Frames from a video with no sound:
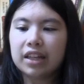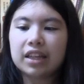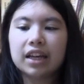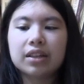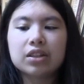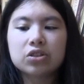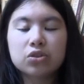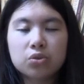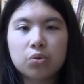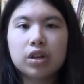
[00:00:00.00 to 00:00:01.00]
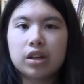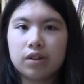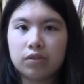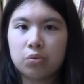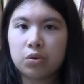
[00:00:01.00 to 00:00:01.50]
Yet in the story
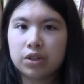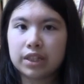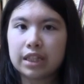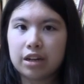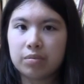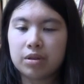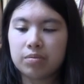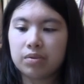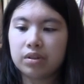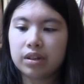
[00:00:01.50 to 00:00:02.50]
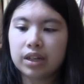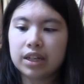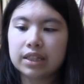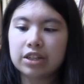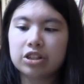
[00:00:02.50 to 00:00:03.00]
of the world's young people,
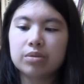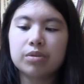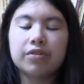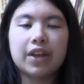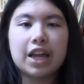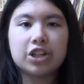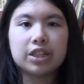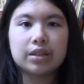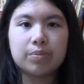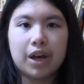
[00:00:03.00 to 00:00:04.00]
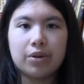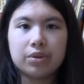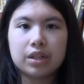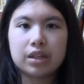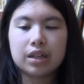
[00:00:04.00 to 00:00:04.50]
such simplifications abound.